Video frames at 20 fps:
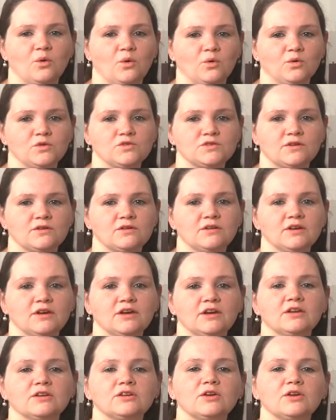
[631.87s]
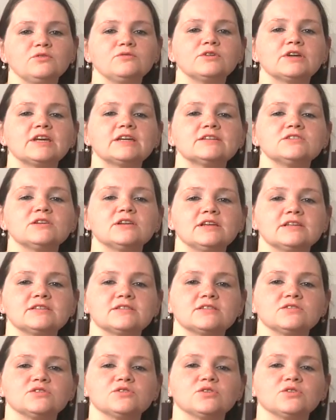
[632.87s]
Also, don't forget to
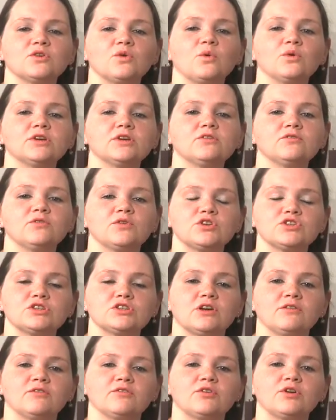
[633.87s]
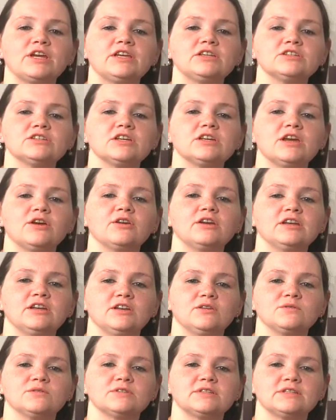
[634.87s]
listen to the audio version of our Engineering
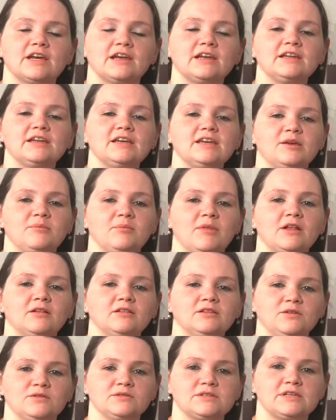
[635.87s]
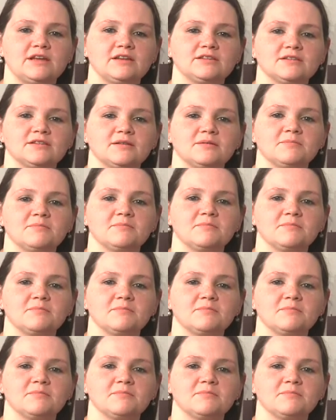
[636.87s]
News daily email newsletter.